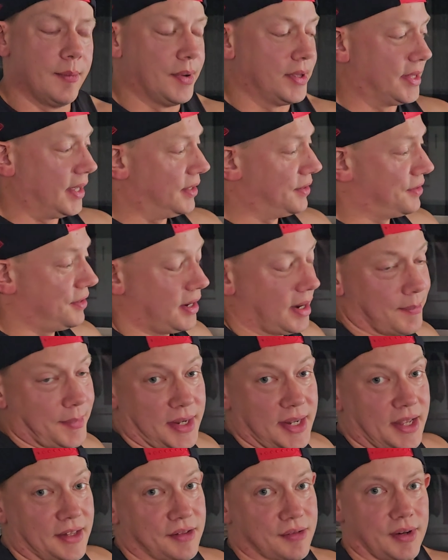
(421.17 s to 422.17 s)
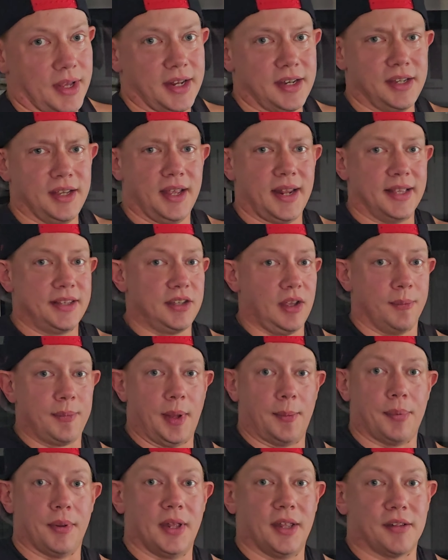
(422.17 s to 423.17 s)
But that's it. I mean, that's what I did. I tell
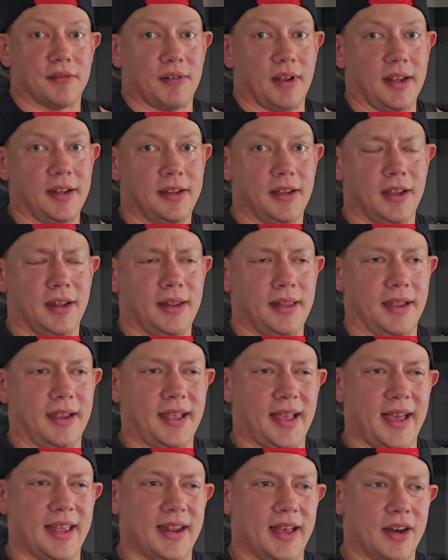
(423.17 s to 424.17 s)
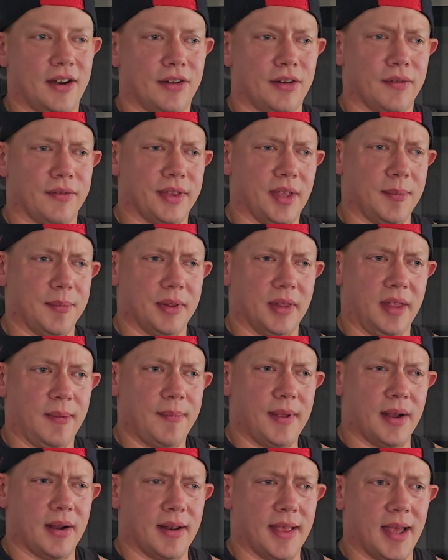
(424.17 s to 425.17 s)
people that's what I did. They kind of, I don't know if they
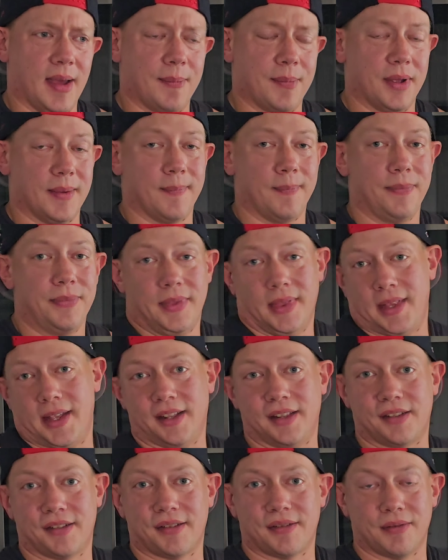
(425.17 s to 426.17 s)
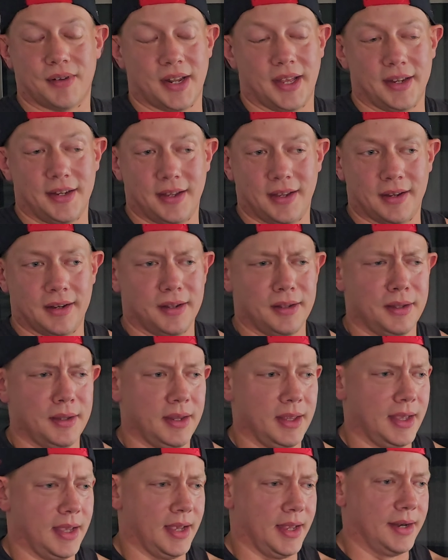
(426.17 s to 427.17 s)
believe me or not, but that's what I did.
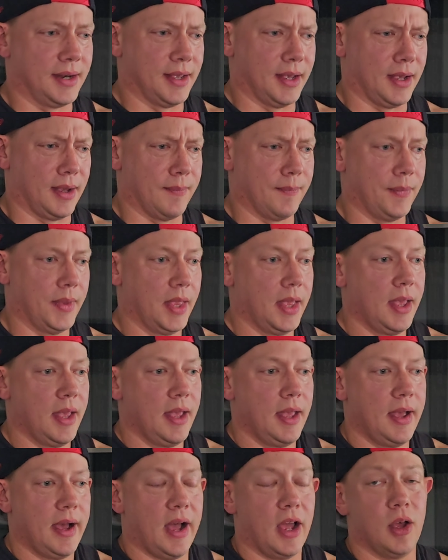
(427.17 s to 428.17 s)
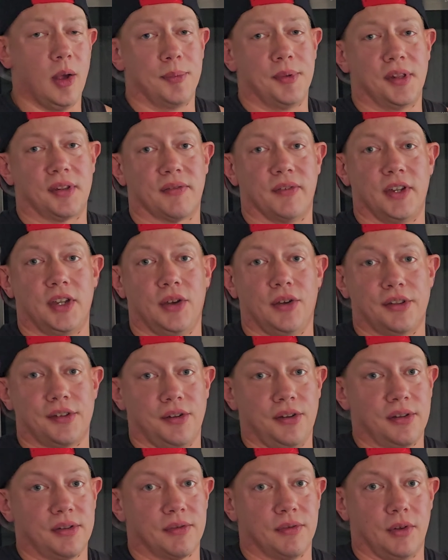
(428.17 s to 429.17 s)
And um, I hope this video is
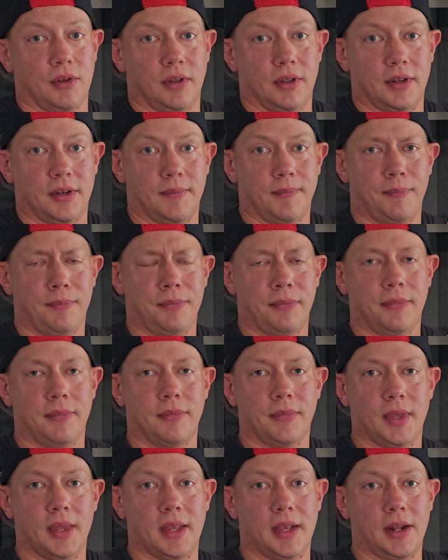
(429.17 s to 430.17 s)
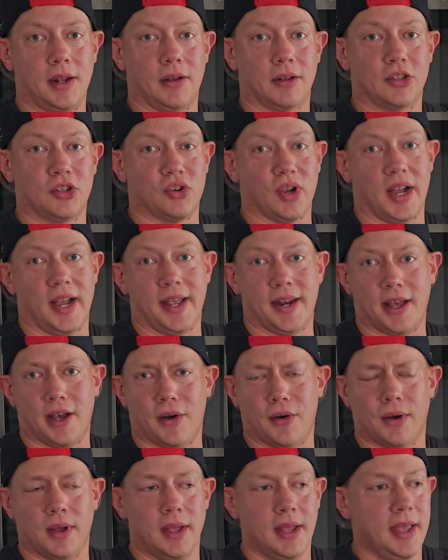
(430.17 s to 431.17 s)
useful and, you know, try it
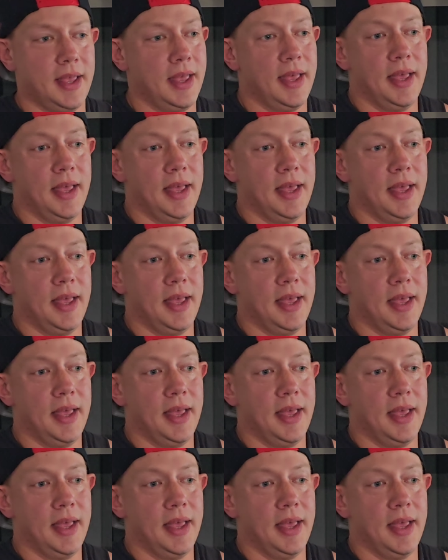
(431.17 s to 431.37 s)
out.